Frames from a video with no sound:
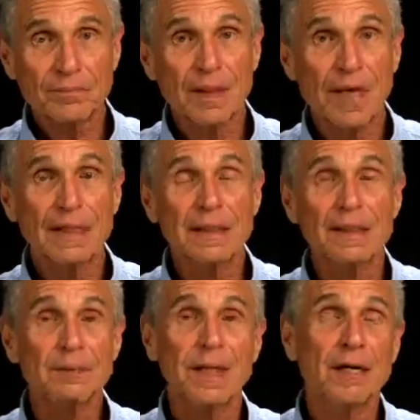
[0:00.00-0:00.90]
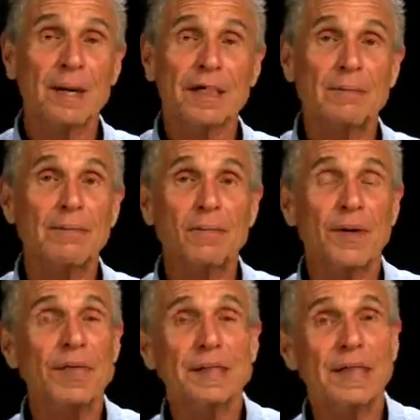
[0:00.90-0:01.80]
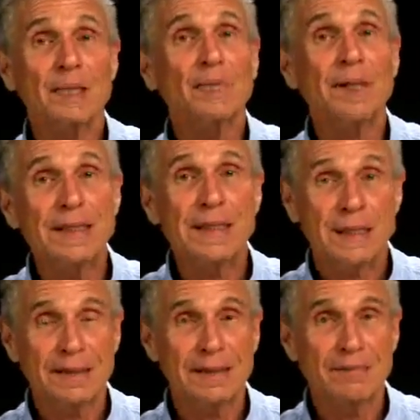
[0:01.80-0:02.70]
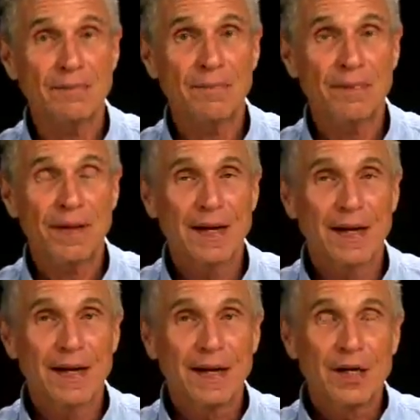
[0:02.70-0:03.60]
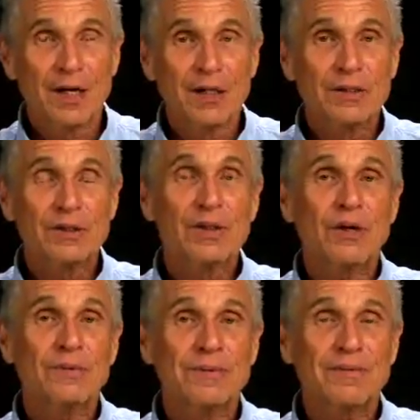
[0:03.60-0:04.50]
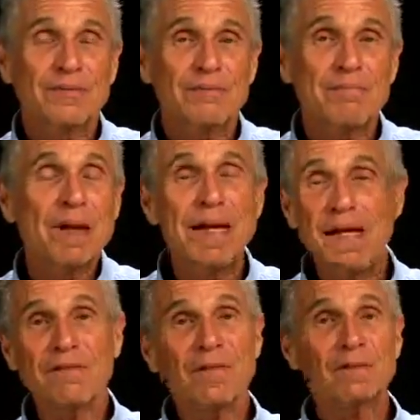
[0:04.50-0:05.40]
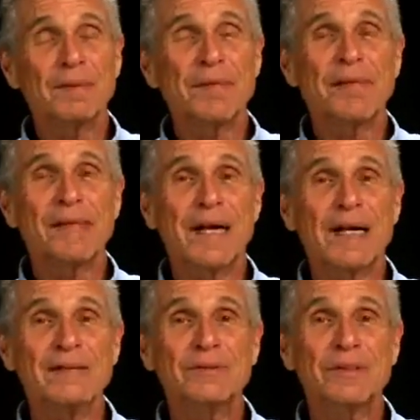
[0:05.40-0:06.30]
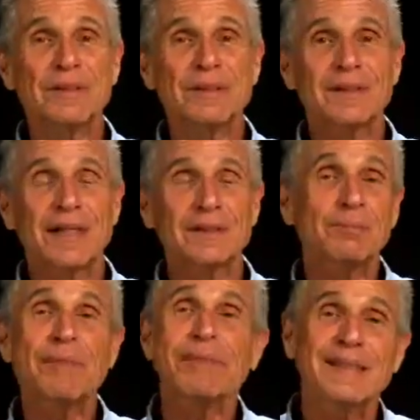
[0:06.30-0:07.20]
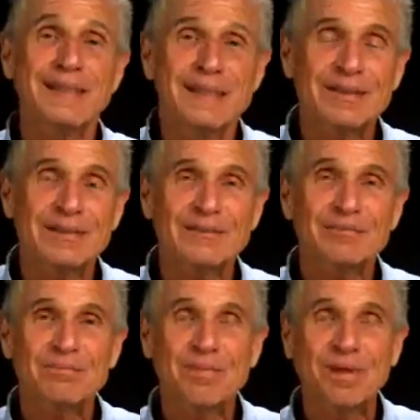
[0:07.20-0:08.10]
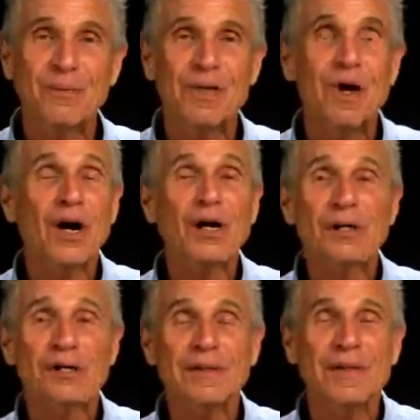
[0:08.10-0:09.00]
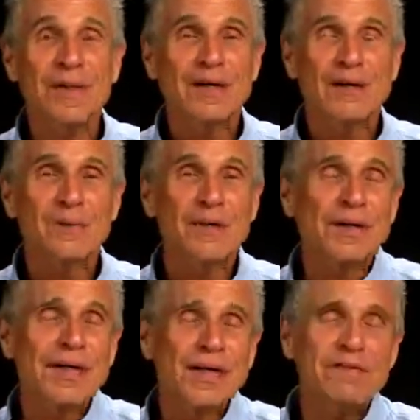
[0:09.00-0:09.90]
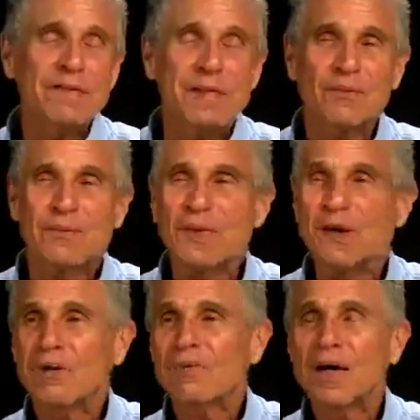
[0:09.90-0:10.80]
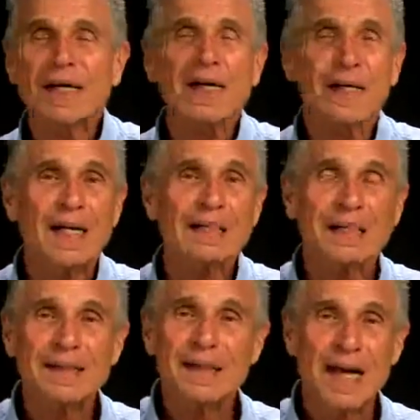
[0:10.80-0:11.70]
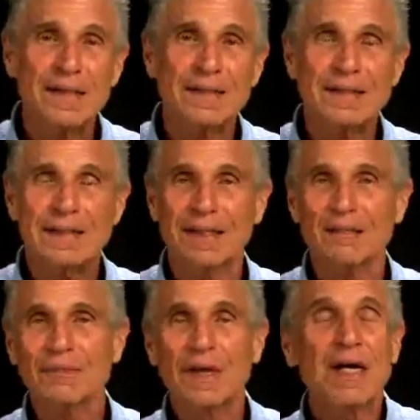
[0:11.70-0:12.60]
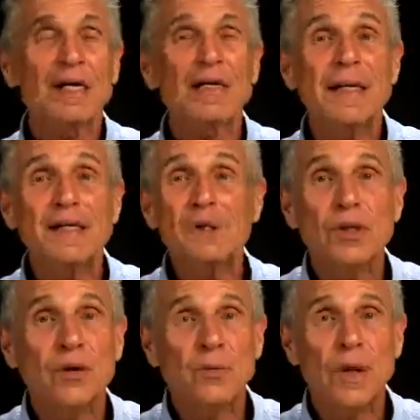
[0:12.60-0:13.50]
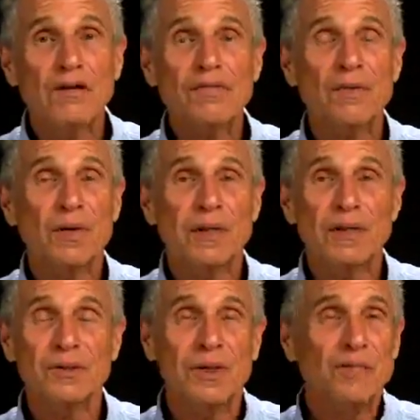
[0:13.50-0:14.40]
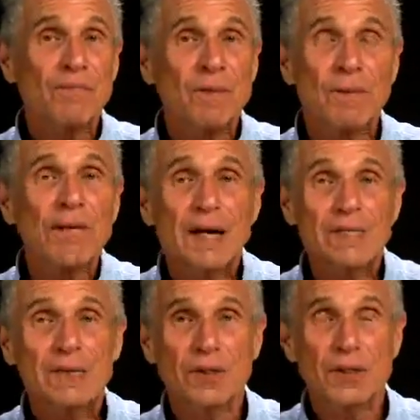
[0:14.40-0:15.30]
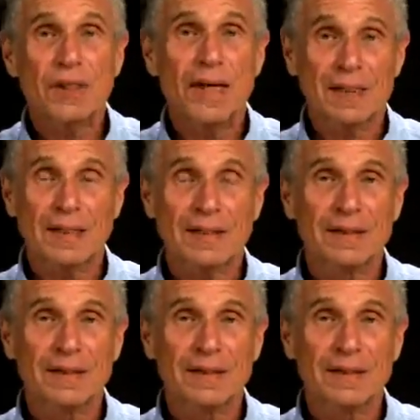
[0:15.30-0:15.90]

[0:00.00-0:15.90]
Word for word: I'd like to speak about the prince and the princess. So many of us begin lives as, as princes. We are we're gifted, we are recognized as talented, things go well for us, we have good luck.